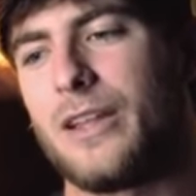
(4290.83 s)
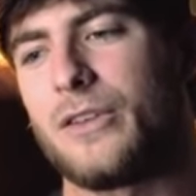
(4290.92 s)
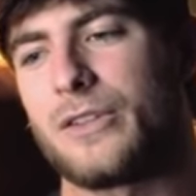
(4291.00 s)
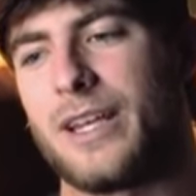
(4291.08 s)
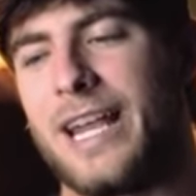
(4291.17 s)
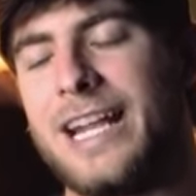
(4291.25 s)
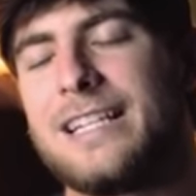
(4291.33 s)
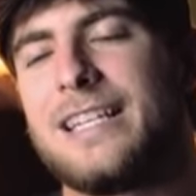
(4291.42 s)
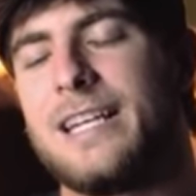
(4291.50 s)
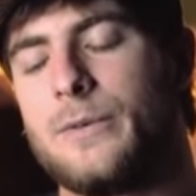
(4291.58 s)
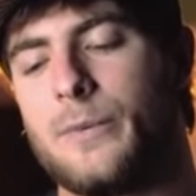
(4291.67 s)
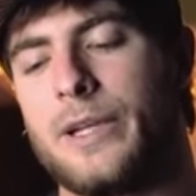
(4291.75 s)
there's an
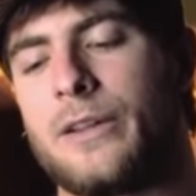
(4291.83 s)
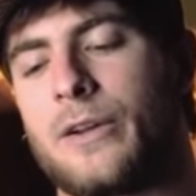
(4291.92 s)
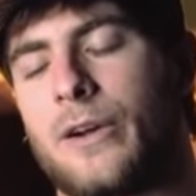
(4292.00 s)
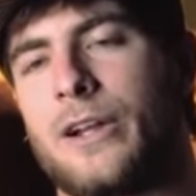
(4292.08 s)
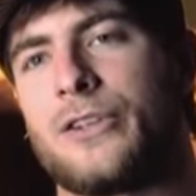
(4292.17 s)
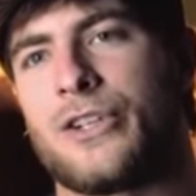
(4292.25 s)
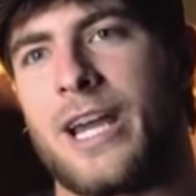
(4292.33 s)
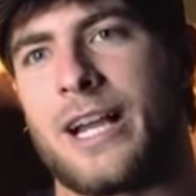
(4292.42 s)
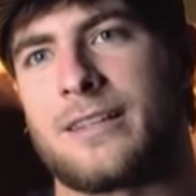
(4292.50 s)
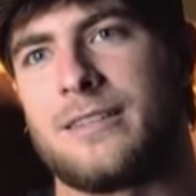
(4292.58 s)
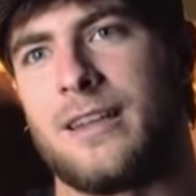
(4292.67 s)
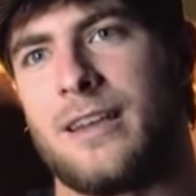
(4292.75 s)
18-wheeler on
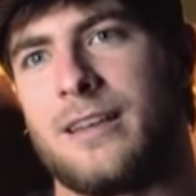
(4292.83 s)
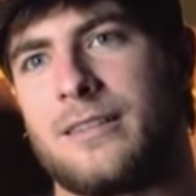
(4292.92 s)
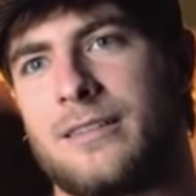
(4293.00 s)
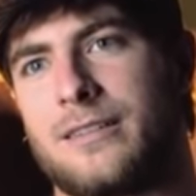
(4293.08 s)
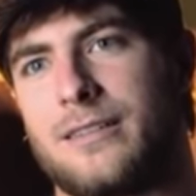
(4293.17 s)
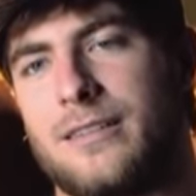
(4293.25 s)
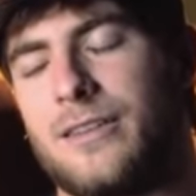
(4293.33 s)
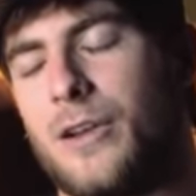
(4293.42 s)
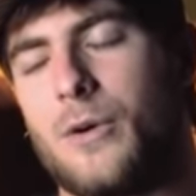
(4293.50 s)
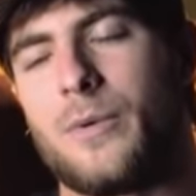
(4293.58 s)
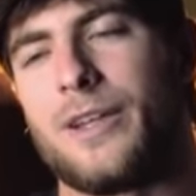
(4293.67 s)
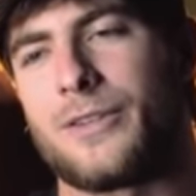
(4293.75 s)
jack stands,
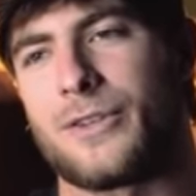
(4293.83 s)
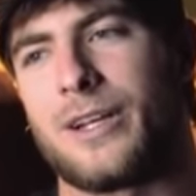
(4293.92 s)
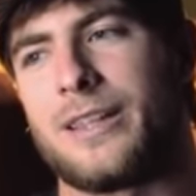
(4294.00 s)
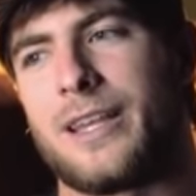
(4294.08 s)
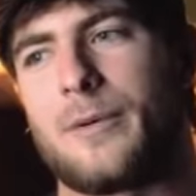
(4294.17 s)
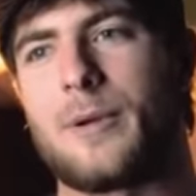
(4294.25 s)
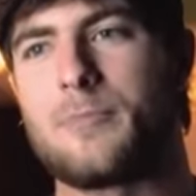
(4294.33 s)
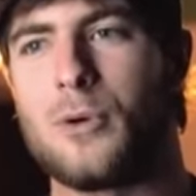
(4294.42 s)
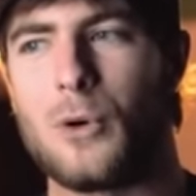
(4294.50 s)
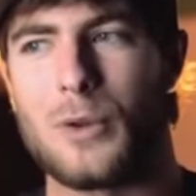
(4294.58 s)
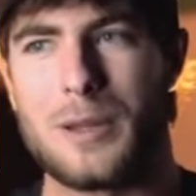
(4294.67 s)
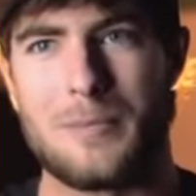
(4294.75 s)
no wheels or anything. We
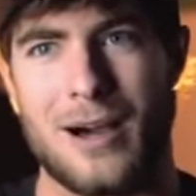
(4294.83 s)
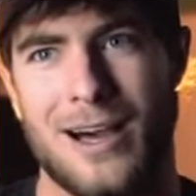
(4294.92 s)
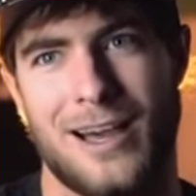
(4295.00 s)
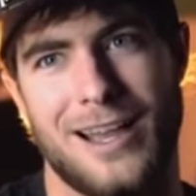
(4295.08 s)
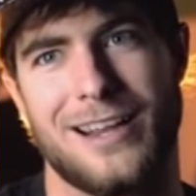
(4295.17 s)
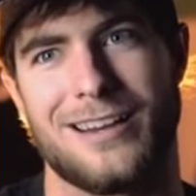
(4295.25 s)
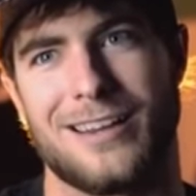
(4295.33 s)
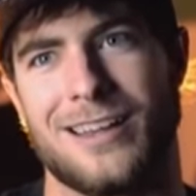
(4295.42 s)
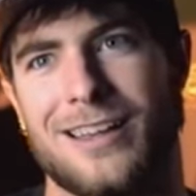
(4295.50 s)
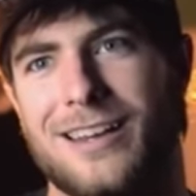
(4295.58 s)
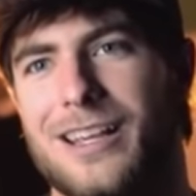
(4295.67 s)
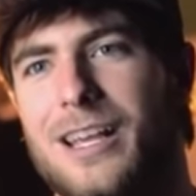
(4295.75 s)
pull in behind
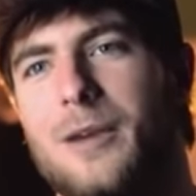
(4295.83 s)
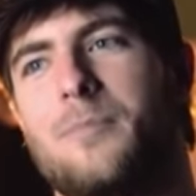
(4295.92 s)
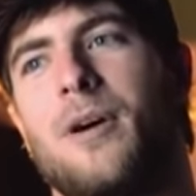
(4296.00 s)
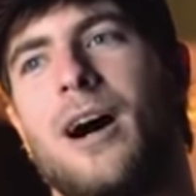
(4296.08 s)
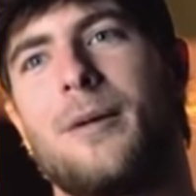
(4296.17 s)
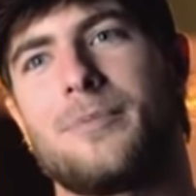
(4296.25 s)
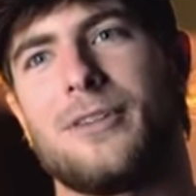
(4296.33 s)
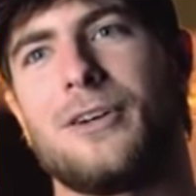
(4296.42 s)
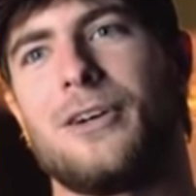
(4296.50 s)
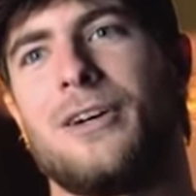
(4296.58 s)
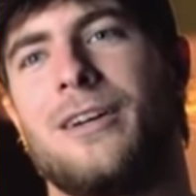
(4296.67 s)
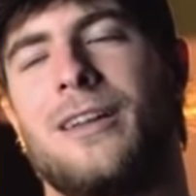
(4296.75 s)
it, pop the
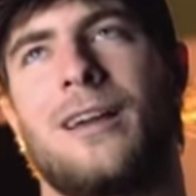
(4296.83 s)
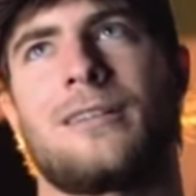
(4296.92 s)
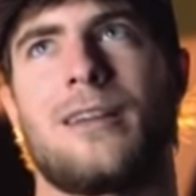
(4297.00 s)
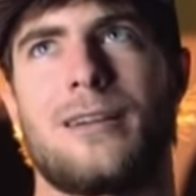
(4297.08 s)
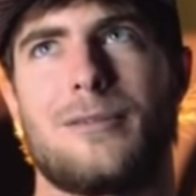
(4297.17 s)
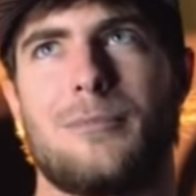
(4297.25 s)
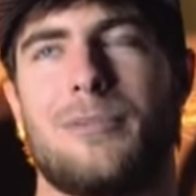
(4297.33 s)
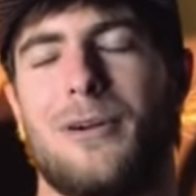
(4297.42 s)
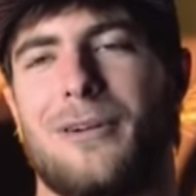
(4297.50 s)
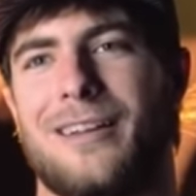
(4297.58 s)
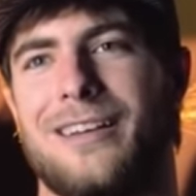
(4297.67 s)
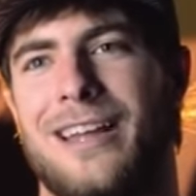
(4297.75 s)
hood, act like we're
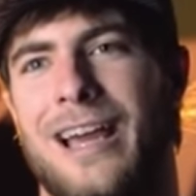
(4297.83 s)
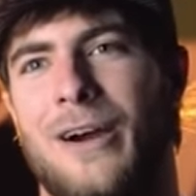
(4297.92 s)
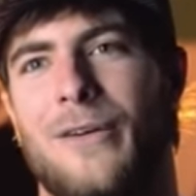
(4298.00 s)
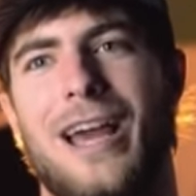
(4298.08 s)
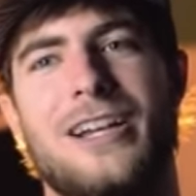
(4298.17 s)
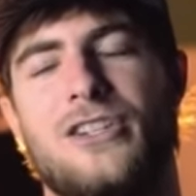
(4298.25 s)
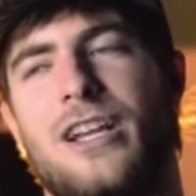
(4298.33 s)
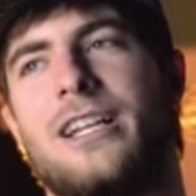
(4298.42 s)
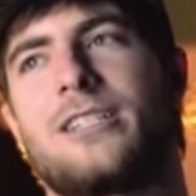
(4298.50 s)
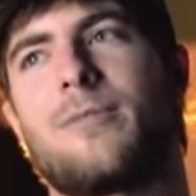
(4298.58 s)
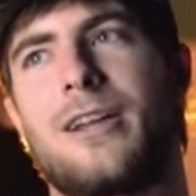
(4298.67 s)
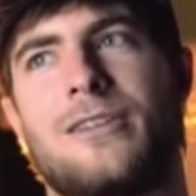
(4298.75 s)
broken down. I
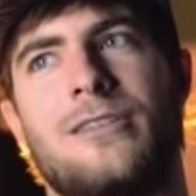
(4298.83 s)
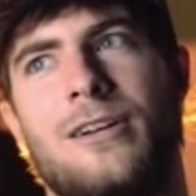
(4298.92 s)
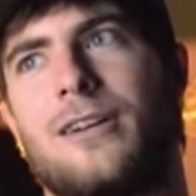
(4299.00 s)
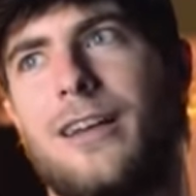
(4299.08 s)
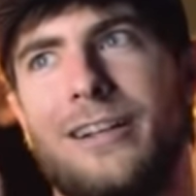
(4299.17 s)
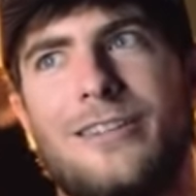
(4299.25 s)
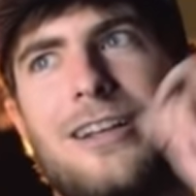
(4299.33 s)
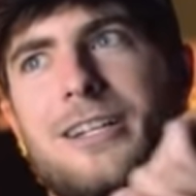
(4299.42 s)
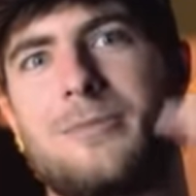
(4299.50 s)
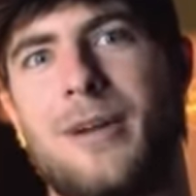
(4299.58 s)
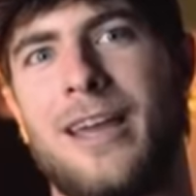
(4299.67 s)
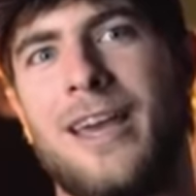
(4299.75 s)
changed my shirt, I
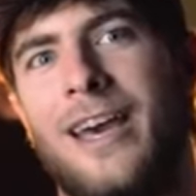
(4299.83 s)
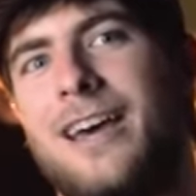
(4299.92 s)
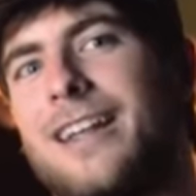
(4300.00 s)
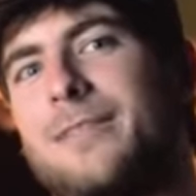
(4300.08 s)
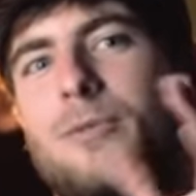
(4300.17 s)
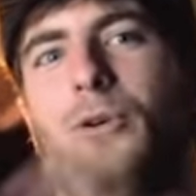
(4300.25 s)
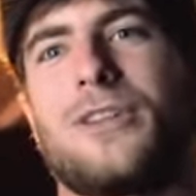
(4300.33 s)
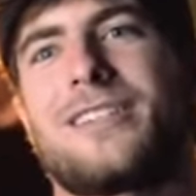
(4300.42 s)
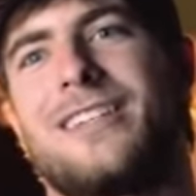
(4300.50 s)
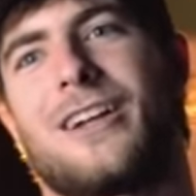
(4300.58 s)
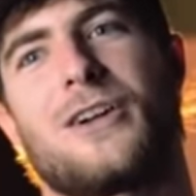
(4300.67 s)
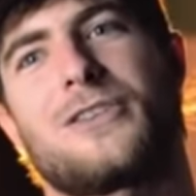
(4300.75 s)
changed my hat, I pulled the
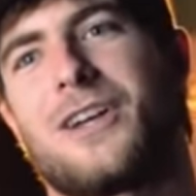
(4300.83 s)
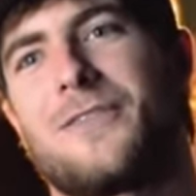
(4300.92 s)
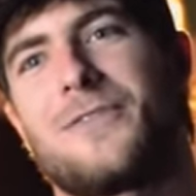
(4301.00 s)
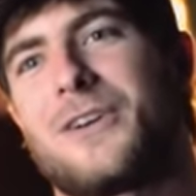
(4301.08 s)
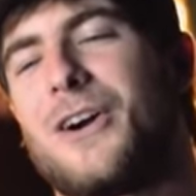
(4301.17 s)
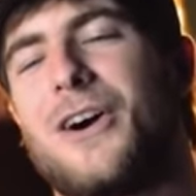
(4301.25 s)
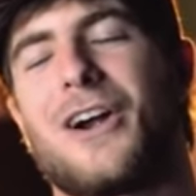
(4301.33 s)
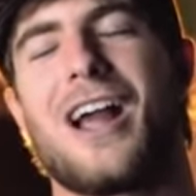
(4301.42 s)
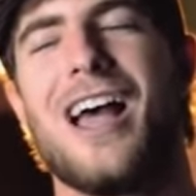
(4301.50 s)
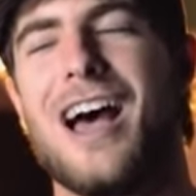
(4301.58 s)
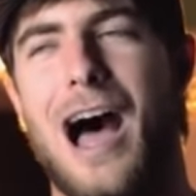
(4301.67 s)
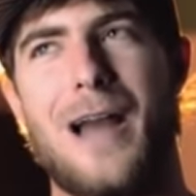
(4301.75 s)
stickers off the car.
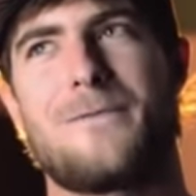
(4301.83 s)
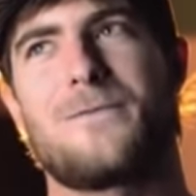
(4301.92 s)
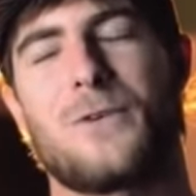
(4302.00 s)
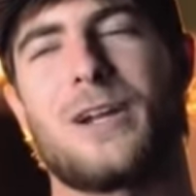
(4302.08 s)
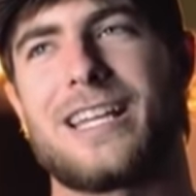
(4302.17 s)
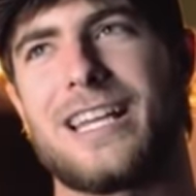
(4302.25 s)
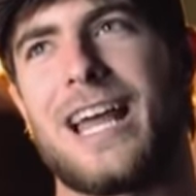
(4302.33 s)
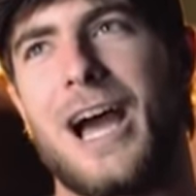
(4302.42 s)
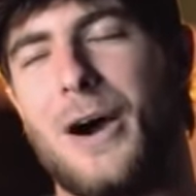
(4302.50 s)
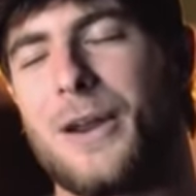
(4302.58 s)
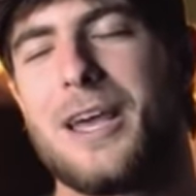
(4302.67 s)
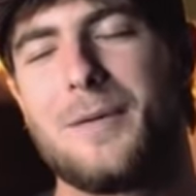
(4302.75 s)
I'm freaking
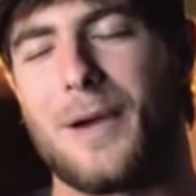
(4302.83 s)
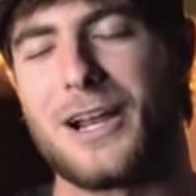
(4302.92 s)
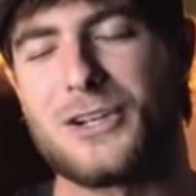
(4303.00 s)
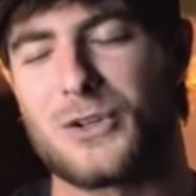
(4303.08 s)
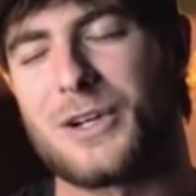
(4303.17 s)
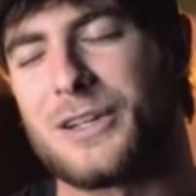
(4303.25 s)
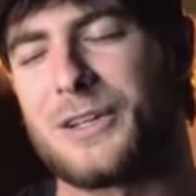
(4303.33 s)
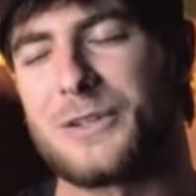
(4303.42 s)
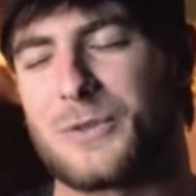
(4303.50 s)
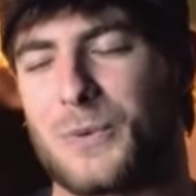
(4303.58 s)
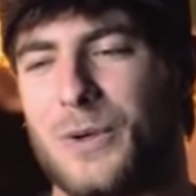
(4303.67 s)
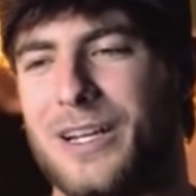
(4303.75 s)
out, my
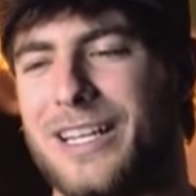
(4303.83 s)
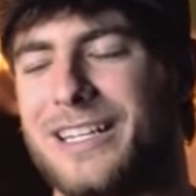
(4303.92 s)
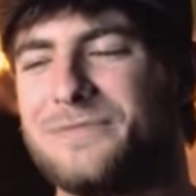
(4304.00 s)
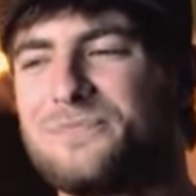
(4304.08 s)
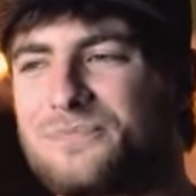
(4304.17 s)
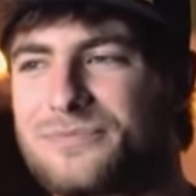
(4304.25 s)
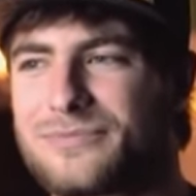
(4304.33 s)
adrenaline's running.